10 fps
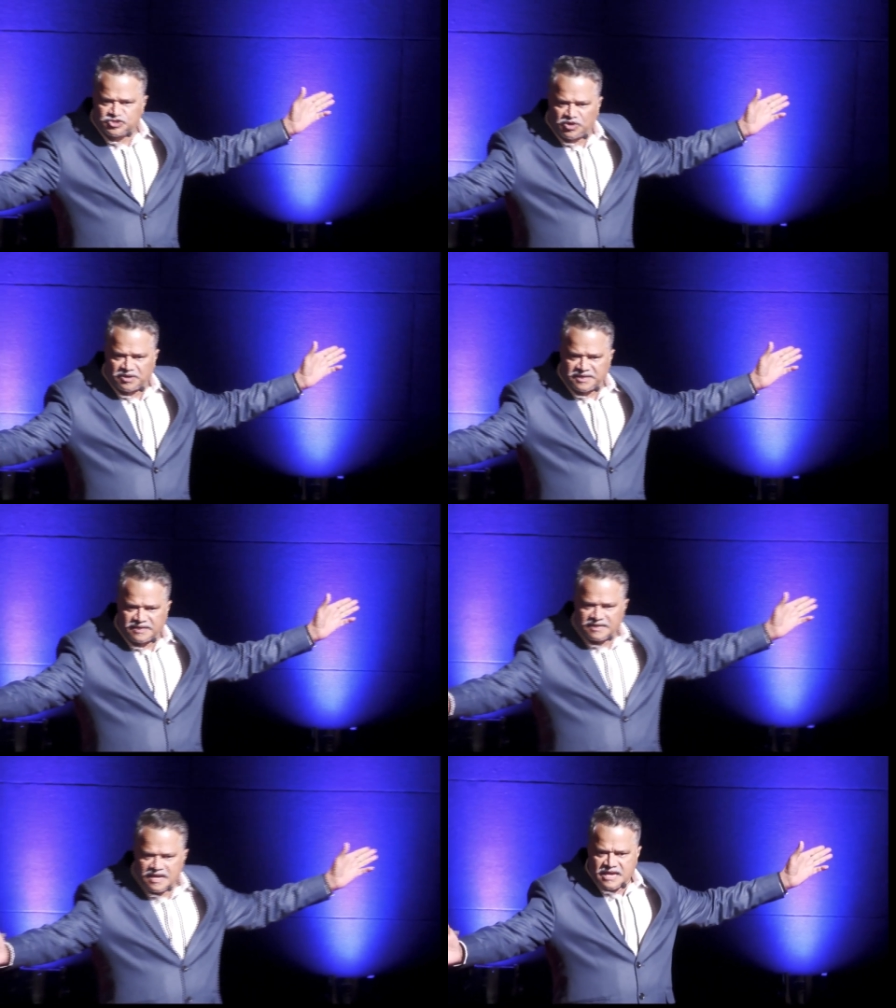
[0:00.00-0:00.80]
Jordan?"
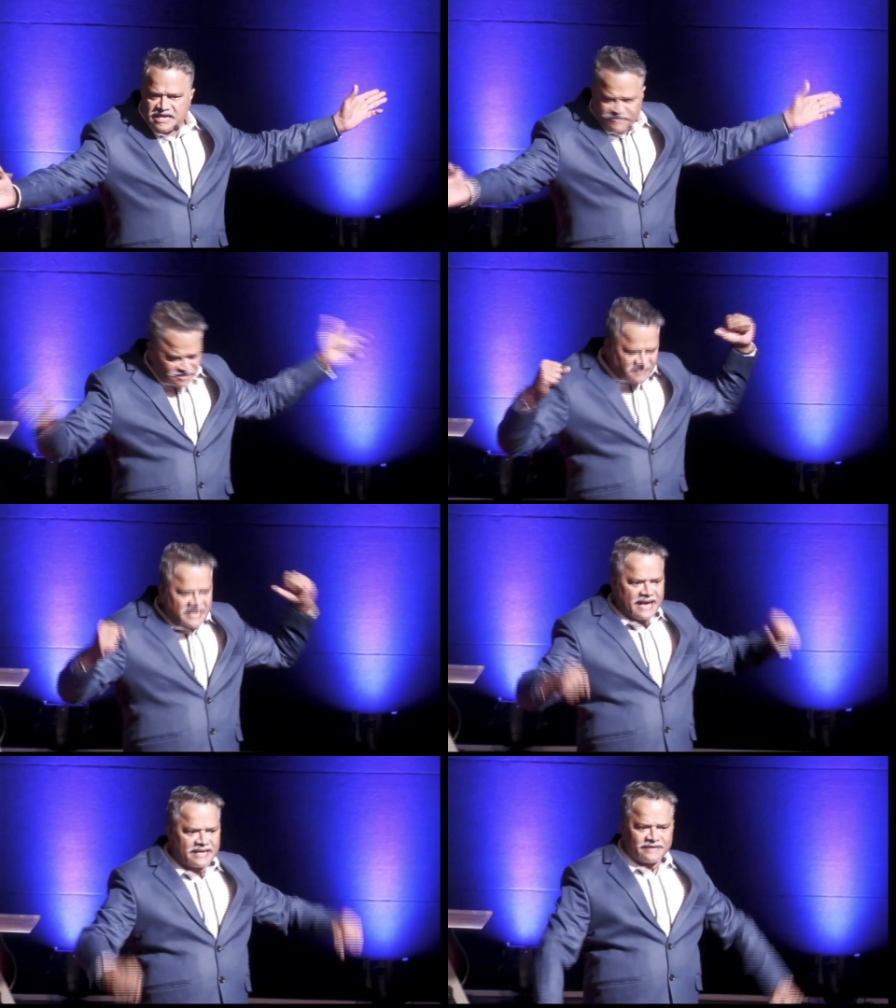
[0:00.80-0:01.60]
He was very
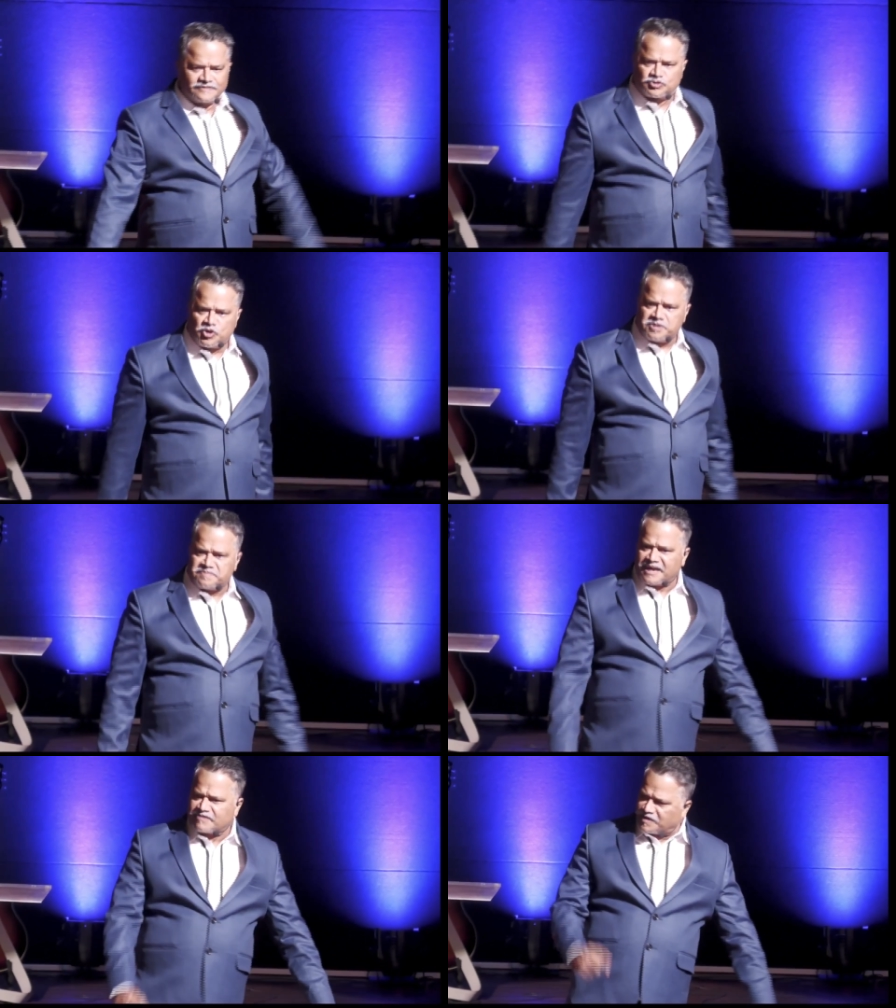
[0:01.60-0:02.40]
angry. He was going back.